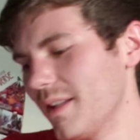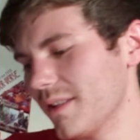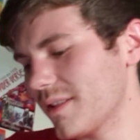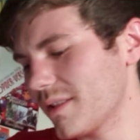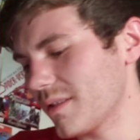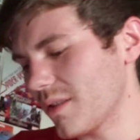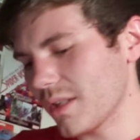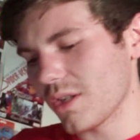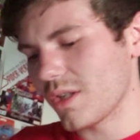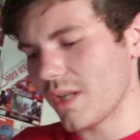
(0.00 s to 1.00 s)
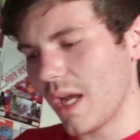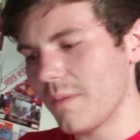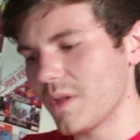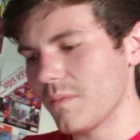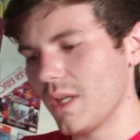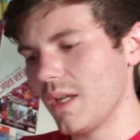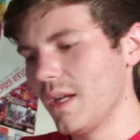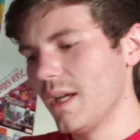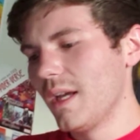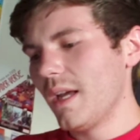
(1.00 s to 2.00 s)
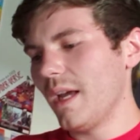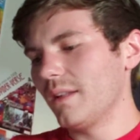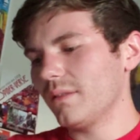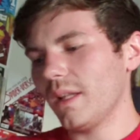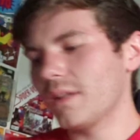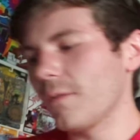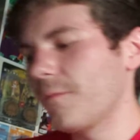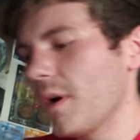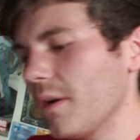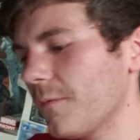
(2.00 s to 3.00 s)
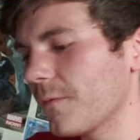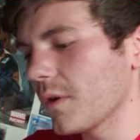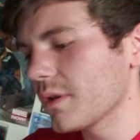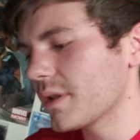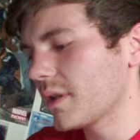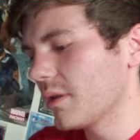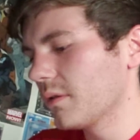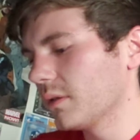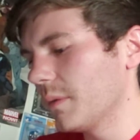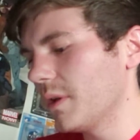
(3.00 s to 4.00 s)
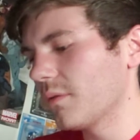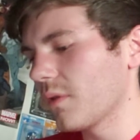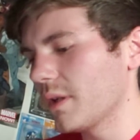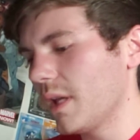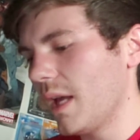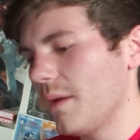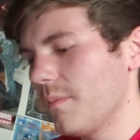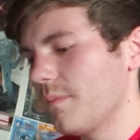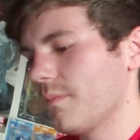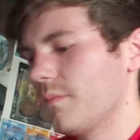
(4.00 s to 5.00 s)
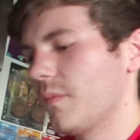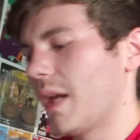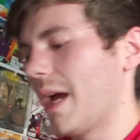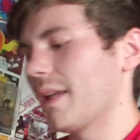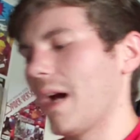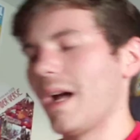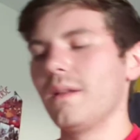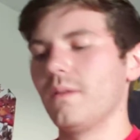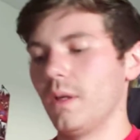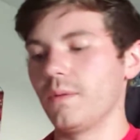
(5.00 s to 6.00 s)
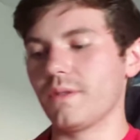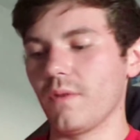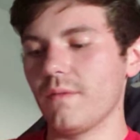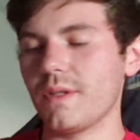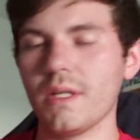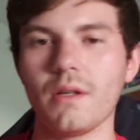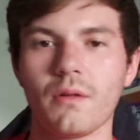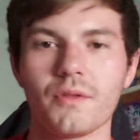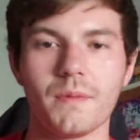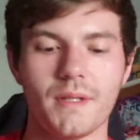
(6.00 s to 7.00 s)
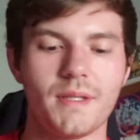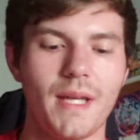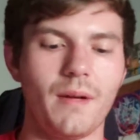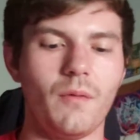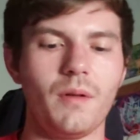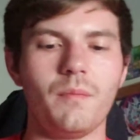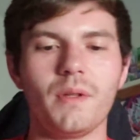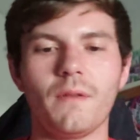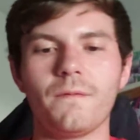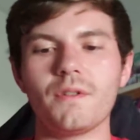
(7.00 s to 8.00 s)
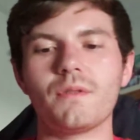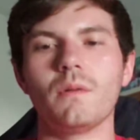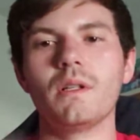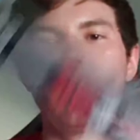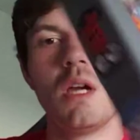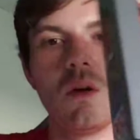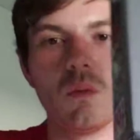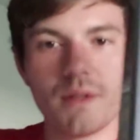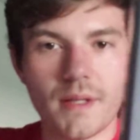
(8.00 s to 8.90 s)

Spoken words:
such a shame to me. And like, the very first limited run game that I got, it was River City Girls was the second one, but the first one was